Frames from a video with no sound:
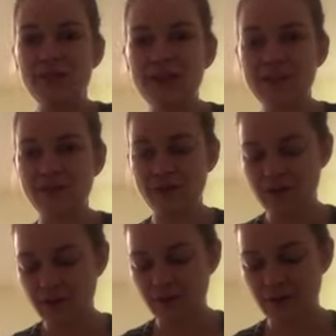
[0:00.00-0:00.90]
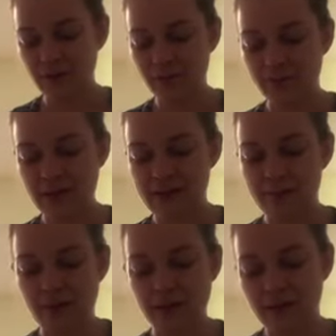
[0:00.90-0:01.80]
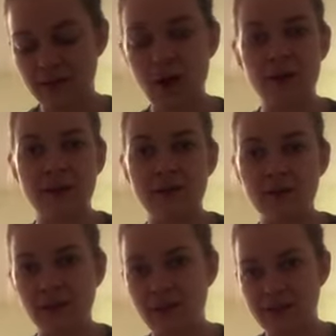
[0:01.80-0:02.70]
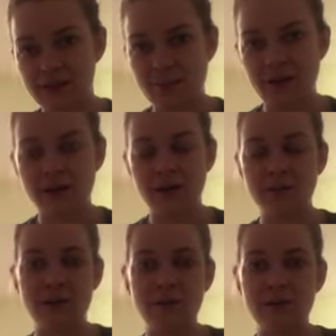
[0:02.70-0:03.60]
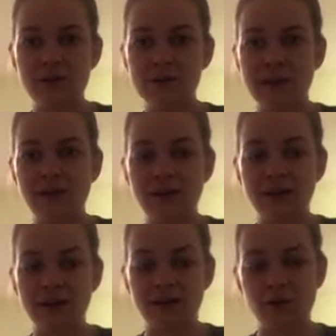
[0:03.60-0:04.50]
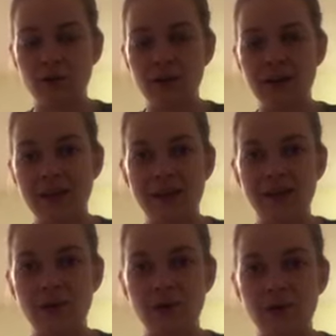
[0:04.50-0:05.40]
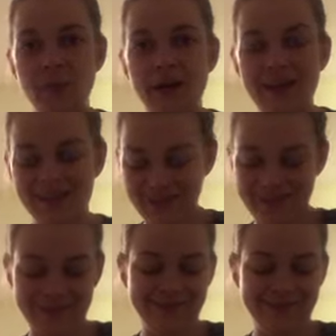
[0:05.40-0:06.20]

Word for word: guys ever do that when your pet's being naughty or your kid's being naughty? Maybe you say like your kid or your pet.